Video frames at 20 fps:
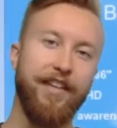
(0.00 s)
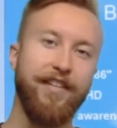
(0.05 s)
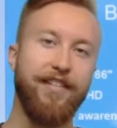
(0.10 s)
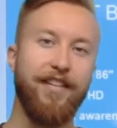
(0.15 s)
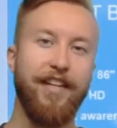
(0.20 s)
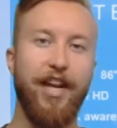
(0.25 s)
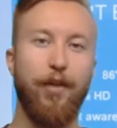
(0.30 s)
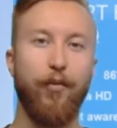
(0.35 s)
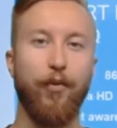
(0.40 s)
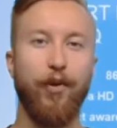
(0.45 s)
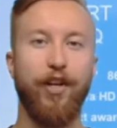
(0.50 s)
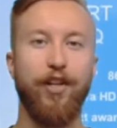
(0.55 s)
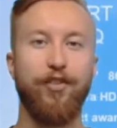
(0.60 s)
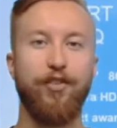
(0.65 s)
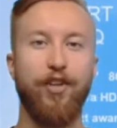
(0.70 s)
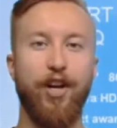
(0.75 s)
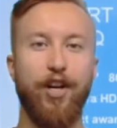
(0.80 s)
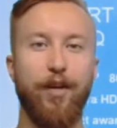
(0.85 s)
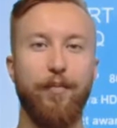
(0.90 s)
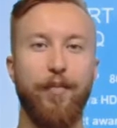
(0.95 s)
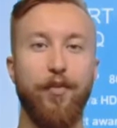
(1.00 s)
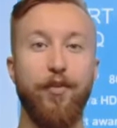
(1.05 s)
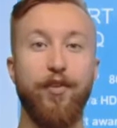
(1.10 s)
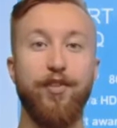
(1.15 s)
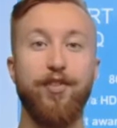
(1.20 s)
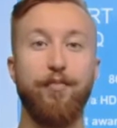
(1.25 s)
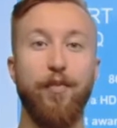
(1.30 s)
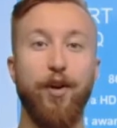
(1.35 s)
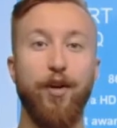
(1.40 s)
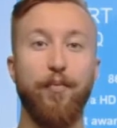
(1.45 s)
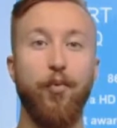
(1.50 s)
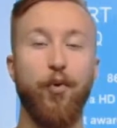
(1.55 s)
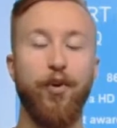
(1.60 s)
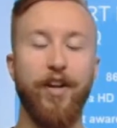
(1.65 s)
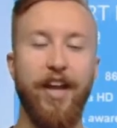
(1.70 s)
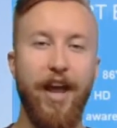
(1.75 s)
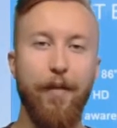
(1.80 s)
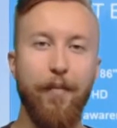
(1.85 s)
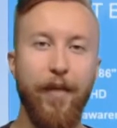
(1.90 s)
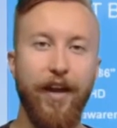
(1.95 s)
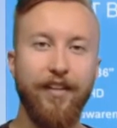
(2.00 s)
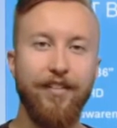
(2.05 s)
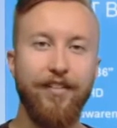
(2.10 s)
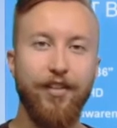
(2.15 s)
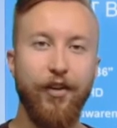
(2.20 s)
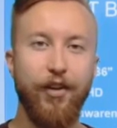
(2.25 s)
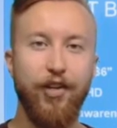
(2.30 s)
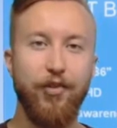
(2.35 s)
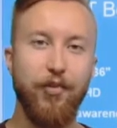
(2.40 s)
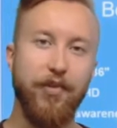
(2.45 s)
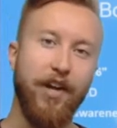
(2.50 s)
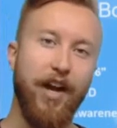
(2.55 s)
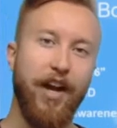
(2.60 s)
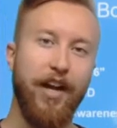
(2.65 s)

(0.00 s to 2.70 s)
and today we're going to talk about the SmartBoard MX series with